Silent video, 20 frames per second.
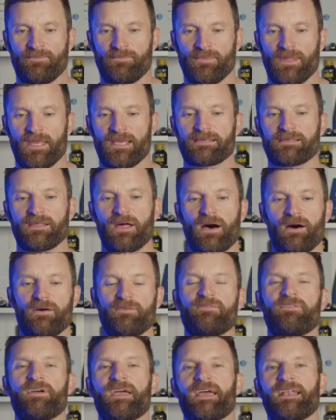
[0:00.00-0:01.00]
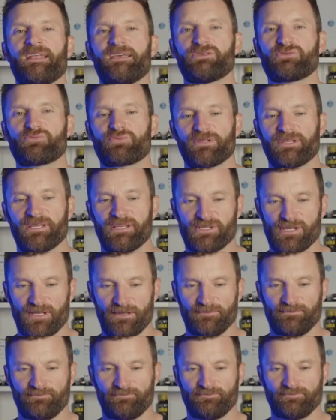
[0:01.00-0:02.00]
His love and his religion.
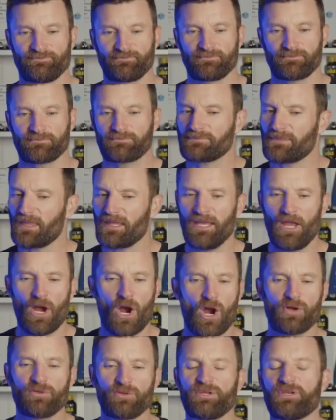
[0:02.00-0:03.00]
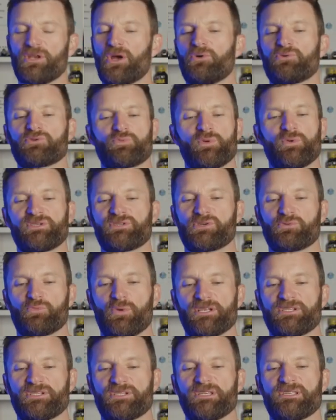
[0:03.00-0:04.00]
He hardly knows which is
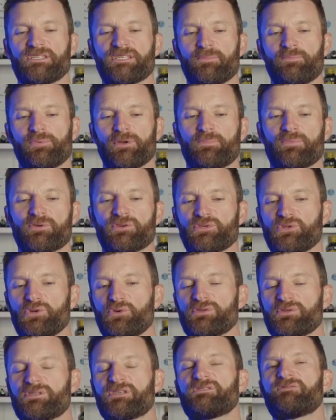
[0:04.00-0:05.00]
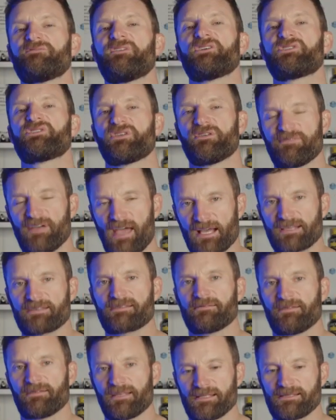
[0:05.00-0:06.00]
which. He simply pursues his vision of
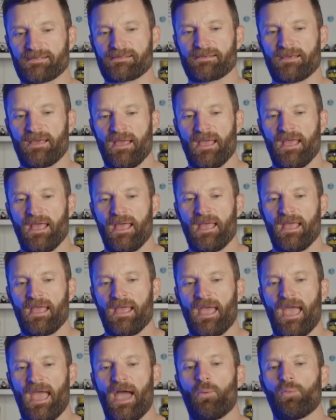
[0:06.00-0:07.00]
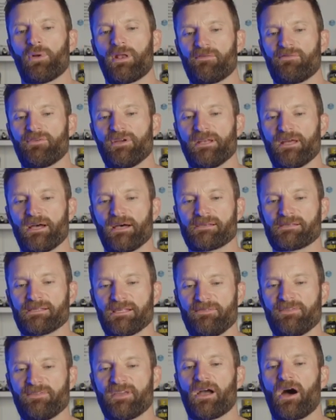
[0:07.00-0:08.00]
excellence at whatever he does,
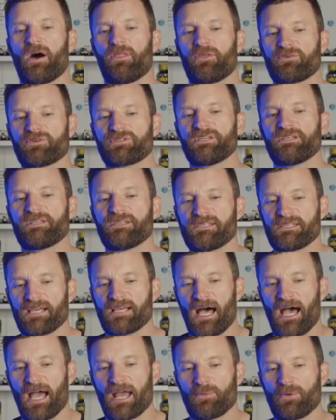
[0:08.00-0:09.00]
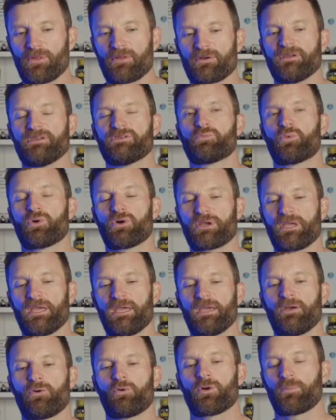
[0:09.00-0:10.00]
leaving others to decide whether he's
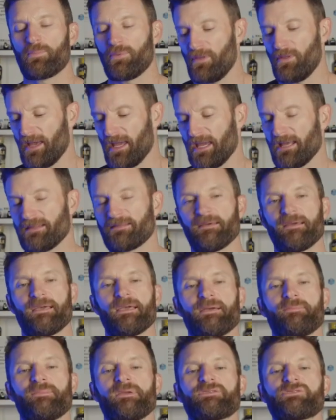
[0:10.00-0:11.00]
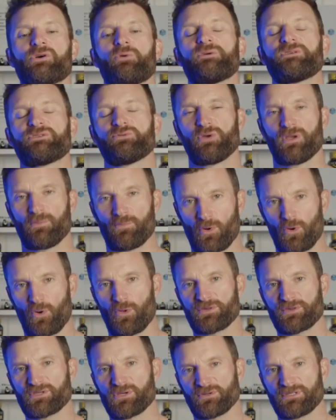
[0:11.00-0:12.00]
working or playing. To him, he's always doing
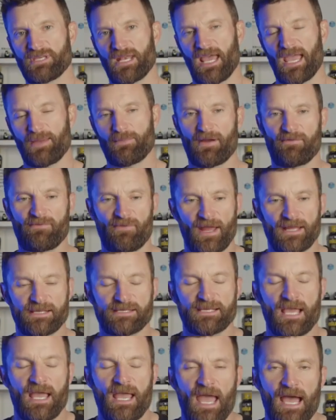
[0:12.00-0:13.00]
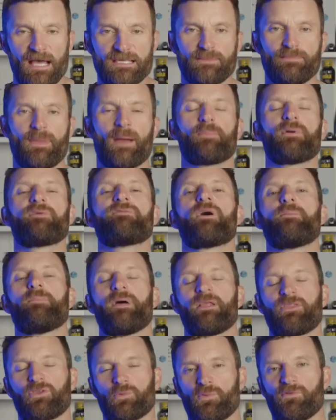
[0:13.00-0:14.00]
both. So today, my friends, as a member of our
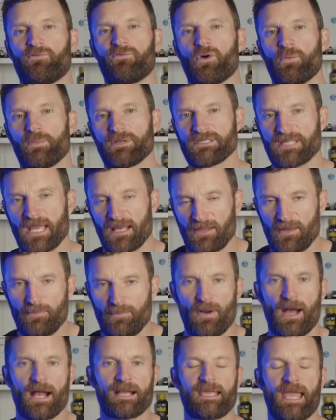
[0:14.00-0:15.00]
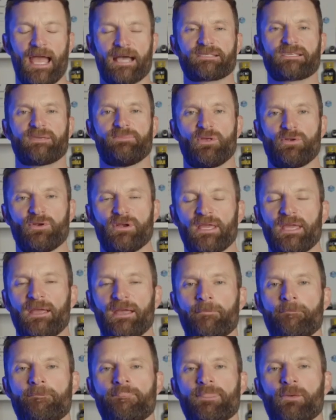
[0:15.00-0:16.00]
Mental Performance Daily Podcast community,
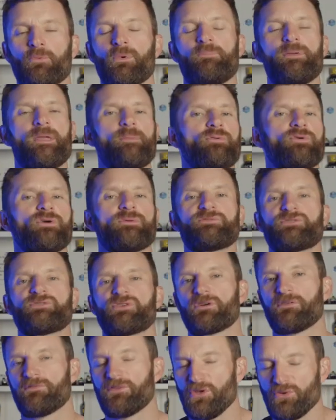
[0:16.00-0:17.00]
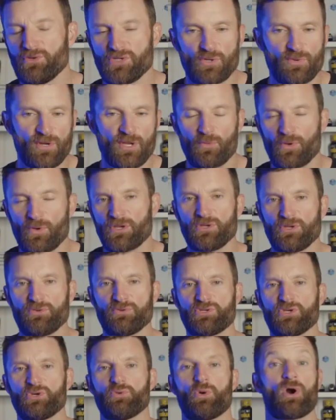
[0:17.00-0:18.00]
when people observe you doing what you
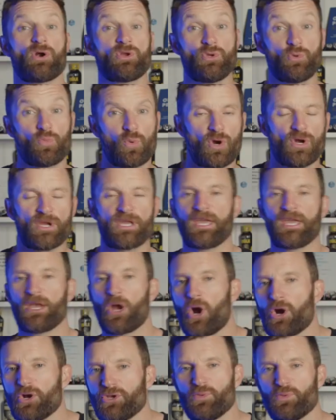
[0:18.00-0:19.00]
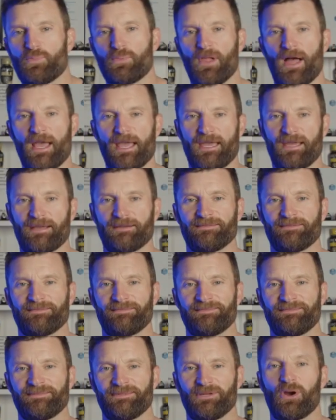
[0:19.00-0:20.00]
do, are you working? Are you playing?
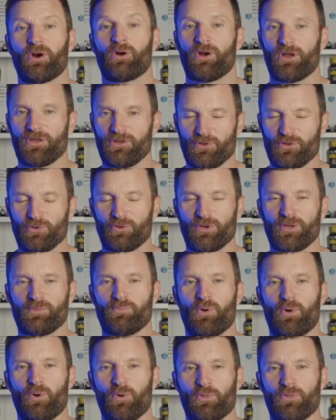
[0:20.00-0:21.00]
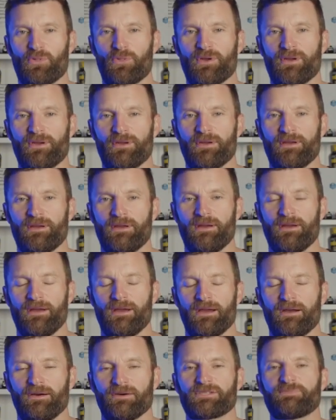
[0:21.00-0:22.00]
Or are you doing both?
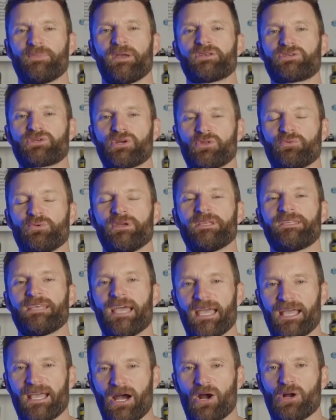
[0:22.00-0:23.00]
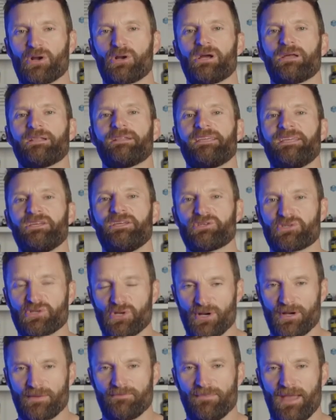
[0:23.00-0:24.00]
Let's make sure that we take our
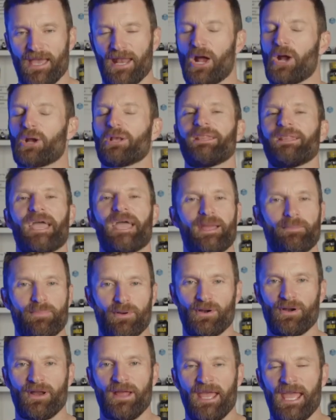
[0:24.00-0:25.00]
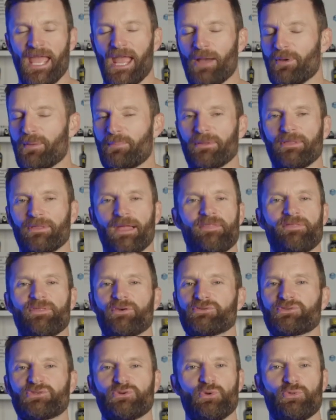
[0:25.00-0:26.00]
leisure and our labor and we blend
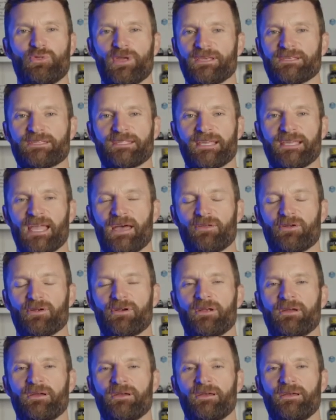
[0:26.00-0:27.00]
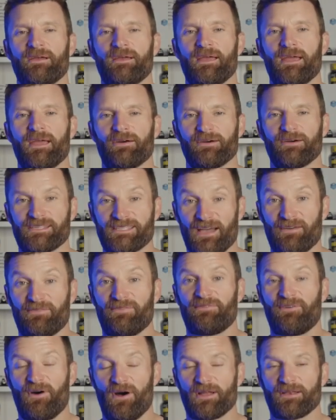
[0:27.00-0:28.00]
those two things together, and let's have
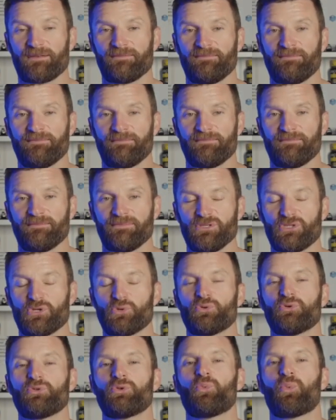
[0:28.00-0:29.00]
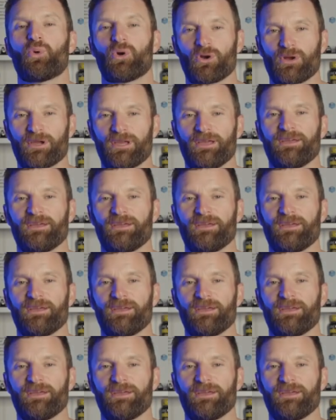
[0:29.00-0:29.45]
fun doing the work